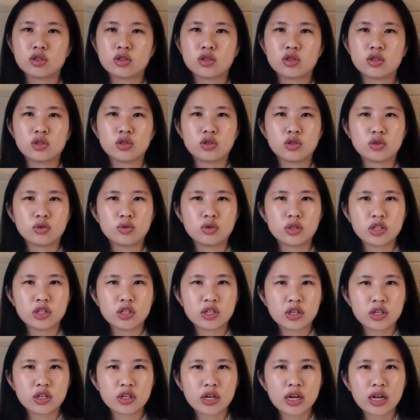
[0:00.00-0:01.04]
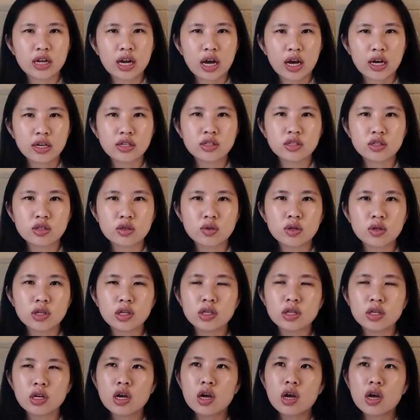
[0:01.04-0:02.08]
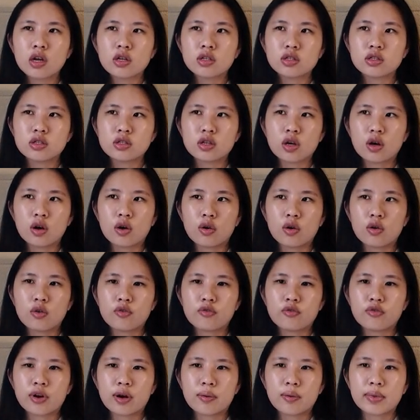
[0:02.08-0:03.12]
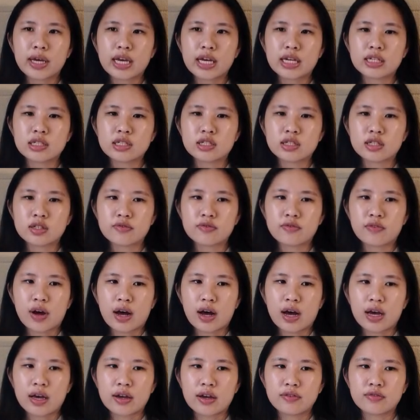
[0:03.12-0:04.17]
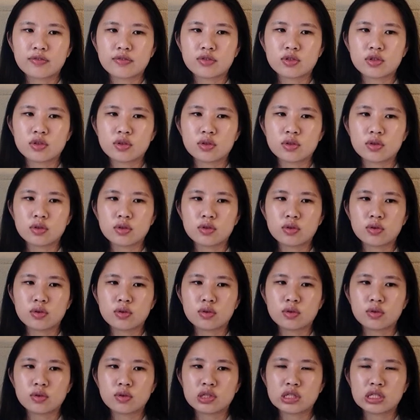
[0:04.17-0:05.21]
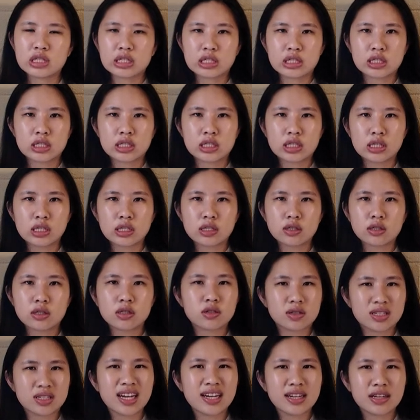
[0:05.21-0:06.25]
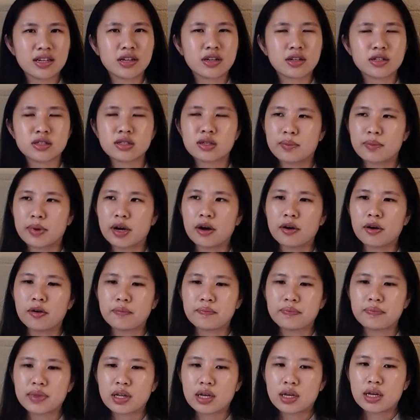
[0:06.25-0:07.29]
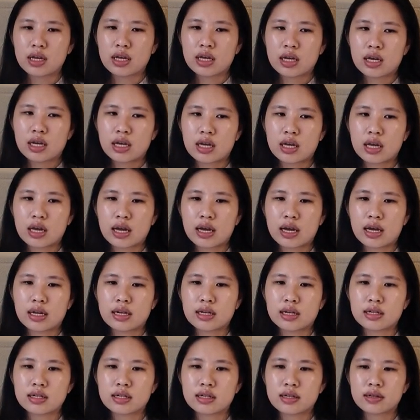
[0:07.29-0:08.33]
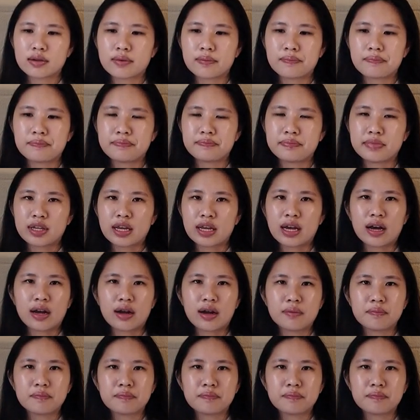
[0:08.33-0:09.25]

junior in high school. So from ages 5 to 16, so 10 years about. And yeah,